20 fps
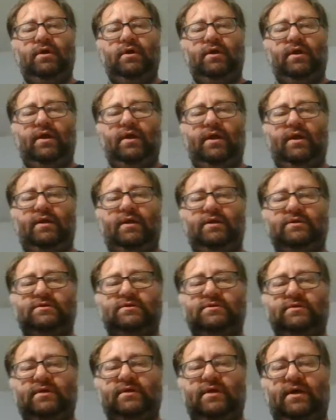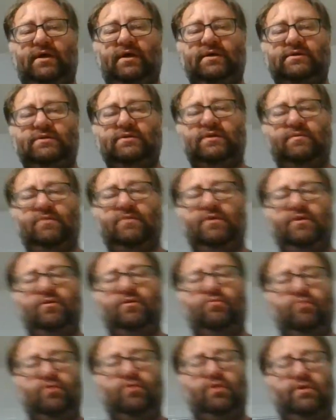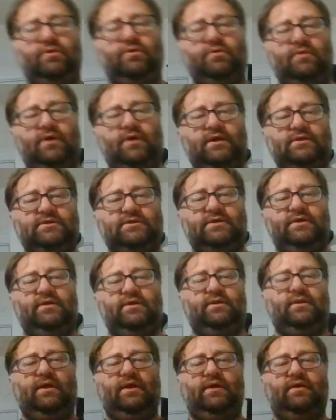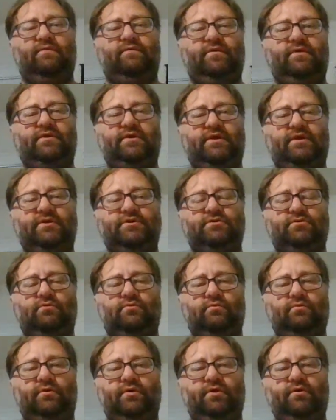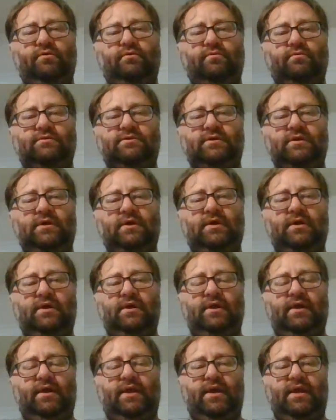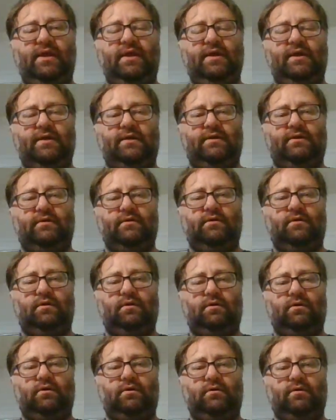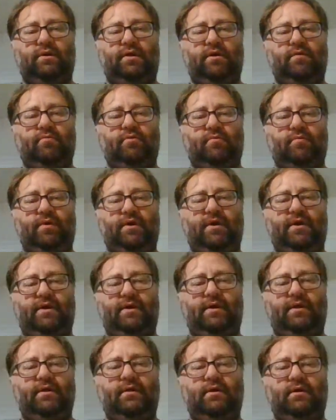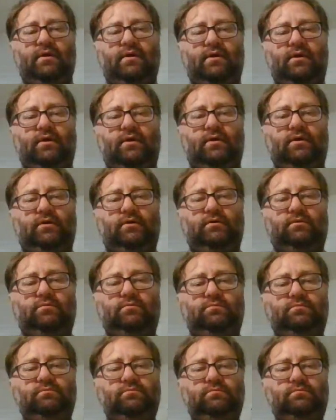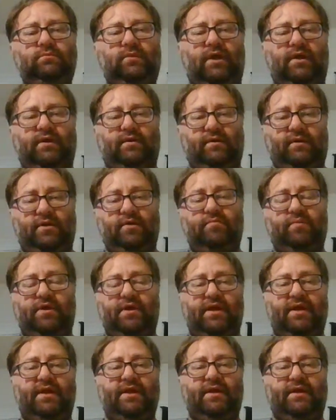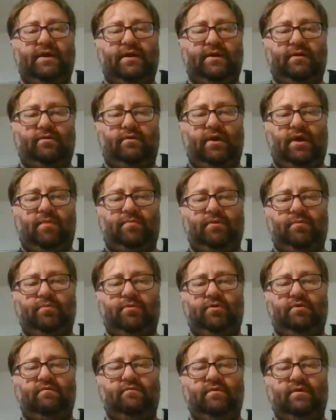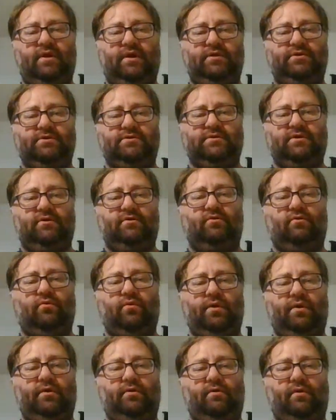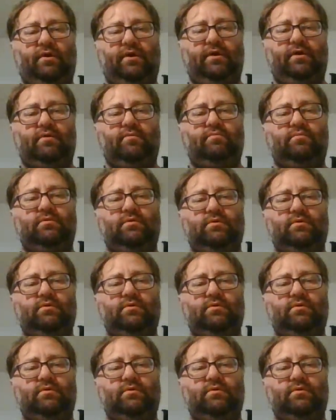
And this is a concept that you really do not see a lot of intentional use in MMA. And it could be any kind of grappling maneuver, not just a groin grab.